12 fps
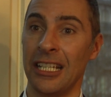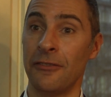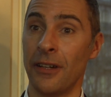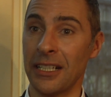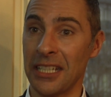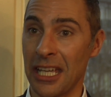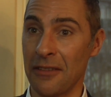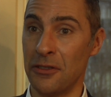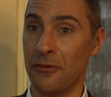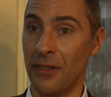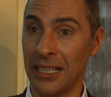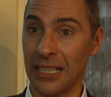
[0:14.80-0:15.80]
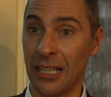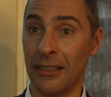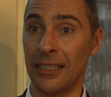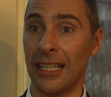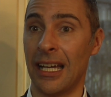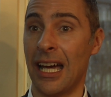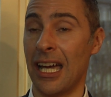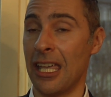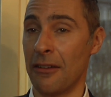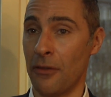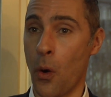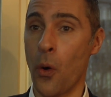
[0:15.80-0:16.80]
In fact, I have the feeling that I
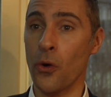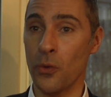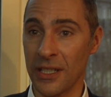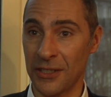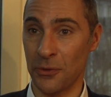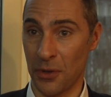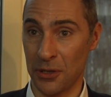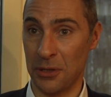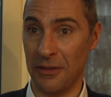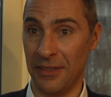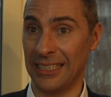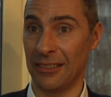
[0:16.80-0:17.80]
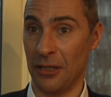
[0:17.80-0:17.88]
have always worked with